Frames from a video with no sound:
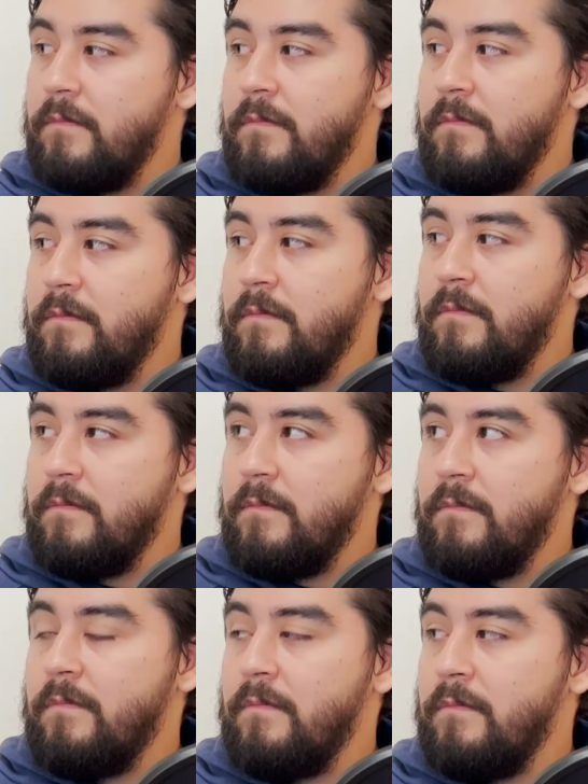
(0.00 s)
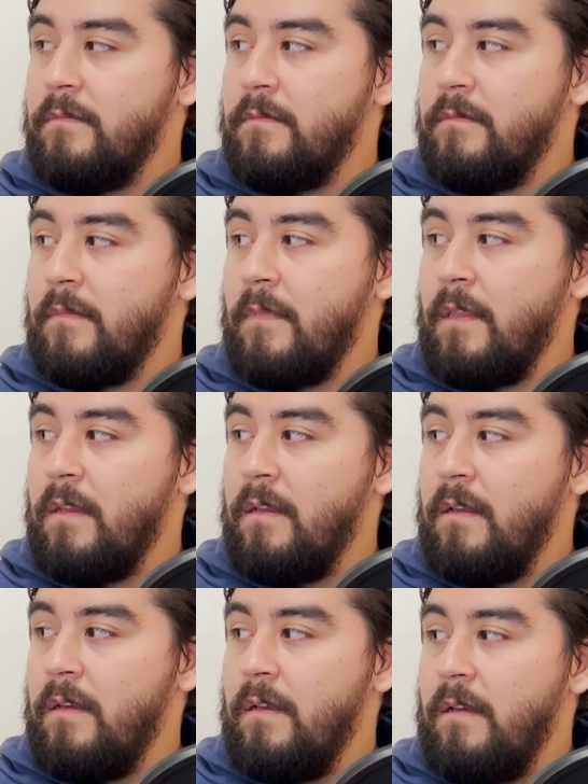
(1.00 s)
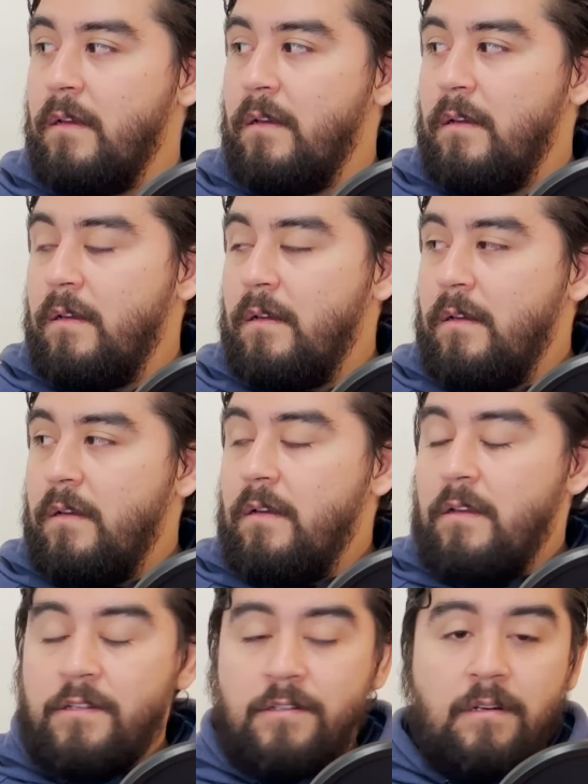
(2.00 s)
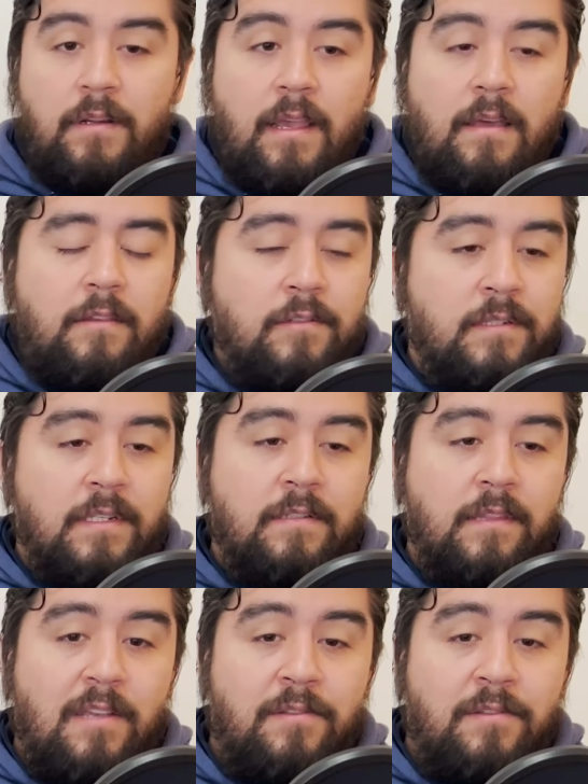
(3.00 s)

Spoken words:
(silent)